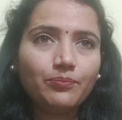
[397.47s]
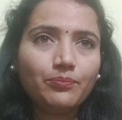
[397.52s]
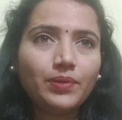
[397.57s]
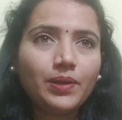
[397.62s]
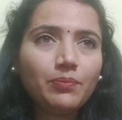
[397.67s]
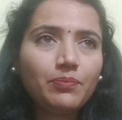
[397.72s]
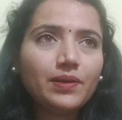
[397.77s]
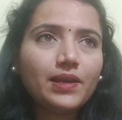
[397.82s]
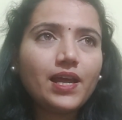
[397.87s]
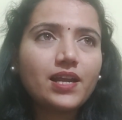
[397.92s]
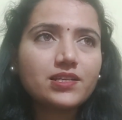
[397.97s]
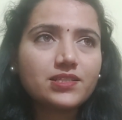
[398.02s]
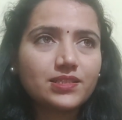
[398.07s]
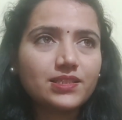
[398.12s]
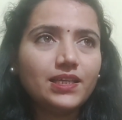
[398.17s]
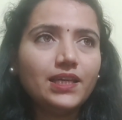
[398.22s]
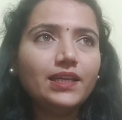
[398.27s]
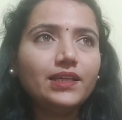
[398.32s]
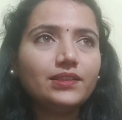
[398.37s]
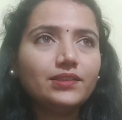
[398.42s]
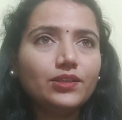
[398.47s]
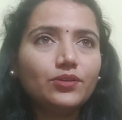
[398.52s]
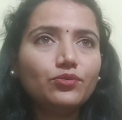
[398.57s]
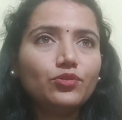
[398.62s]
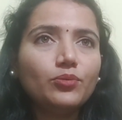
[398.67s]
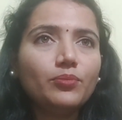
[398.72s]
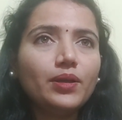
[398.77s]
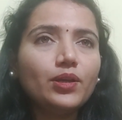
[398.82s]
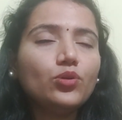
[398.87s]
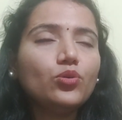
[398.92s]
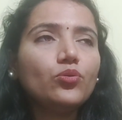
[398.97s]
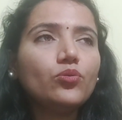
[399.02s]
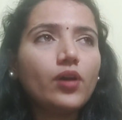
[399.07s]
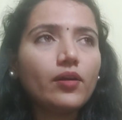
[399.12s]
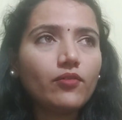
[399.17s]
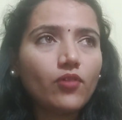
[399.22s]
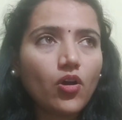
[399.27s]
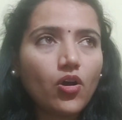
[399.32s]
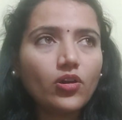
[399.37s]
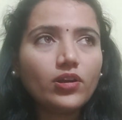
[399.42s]
People are seeing the women who
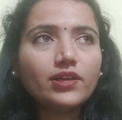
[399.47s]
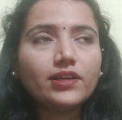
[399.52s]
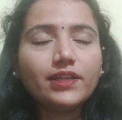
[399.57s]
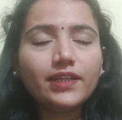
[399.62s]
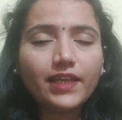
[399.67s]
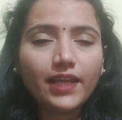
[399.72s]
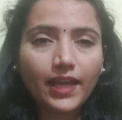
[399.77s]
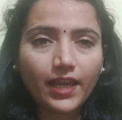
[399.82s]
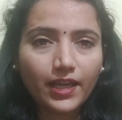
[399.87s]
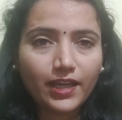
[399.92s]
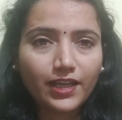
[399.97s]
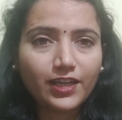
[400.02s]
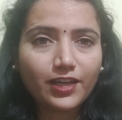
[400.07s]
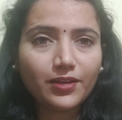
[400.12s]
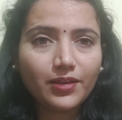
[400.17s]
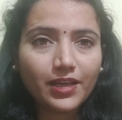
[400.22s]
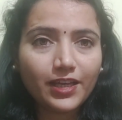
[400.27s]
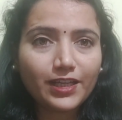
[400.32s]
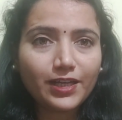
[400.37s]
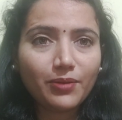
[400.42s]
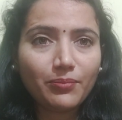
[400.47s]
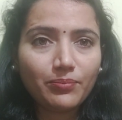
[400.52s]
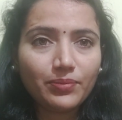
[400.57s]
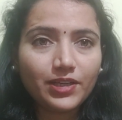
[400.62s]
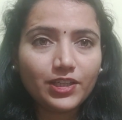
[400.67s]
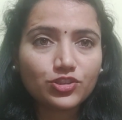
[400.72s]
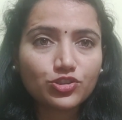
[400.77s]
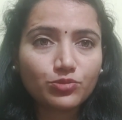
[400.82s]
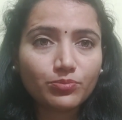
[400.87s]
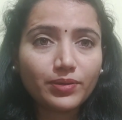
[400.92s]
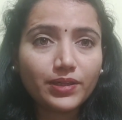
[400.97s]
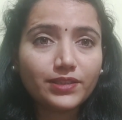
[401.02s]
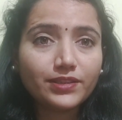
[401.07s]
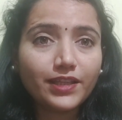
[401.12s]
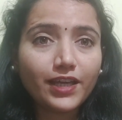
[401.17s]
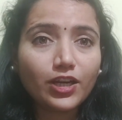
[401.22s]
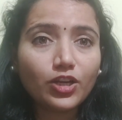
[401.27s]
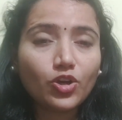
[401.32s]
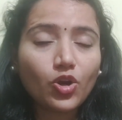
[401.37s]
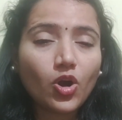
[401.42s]
have already accomplished, but
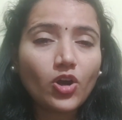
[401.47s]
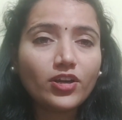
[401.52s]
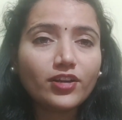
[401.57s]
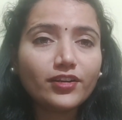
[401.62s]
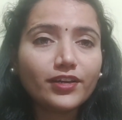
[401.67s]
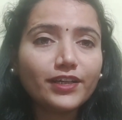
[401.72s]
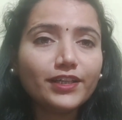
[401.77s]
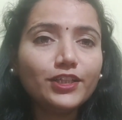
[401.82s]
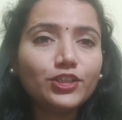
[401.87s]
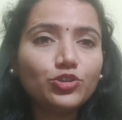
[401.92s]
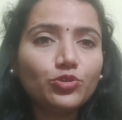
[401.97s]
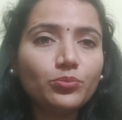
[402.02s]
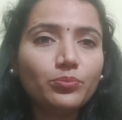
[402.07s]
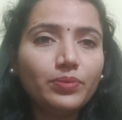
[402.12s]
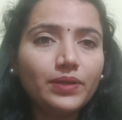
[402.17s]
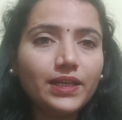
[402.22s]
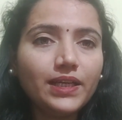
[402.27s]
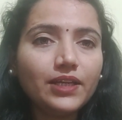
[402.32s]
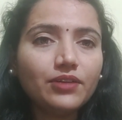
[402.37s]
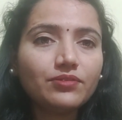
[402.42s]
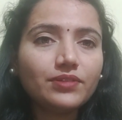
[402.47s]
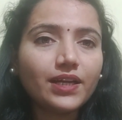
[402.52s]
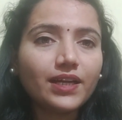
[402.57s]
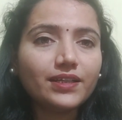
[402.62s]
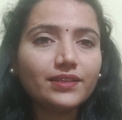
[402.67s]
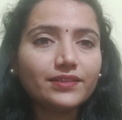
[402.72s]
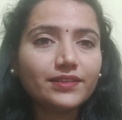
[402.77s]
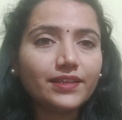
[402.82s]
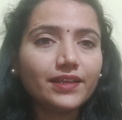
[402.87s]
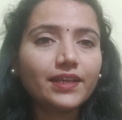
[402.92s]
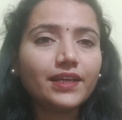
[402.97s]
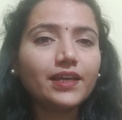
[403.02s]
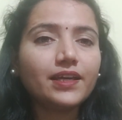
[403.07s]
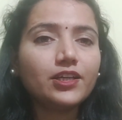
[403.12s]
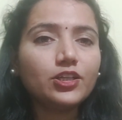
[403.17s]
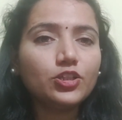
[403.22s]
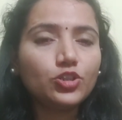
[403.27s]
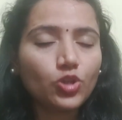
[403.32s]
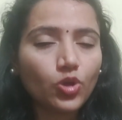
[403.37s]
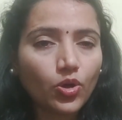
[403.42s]
they are not ready to believe that
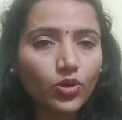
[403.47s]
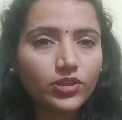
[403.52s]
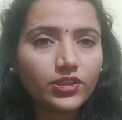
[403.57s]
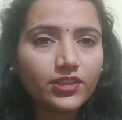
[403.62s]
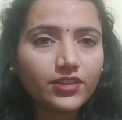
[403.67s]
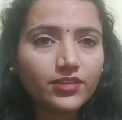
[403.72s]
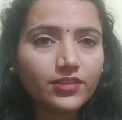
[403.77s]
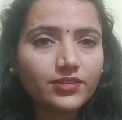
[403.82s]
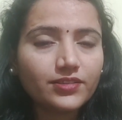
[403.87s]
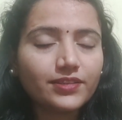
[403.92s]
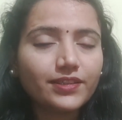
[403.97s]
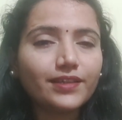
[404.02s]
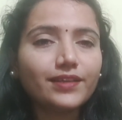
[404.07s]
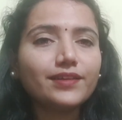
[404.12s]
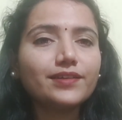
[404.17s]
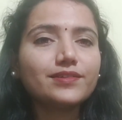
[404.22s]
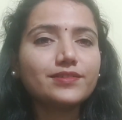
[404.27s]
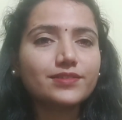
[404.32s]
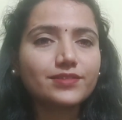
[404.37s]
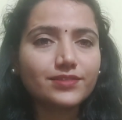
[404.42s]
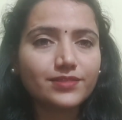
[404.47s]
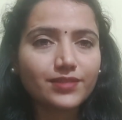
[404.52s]
their daughter, their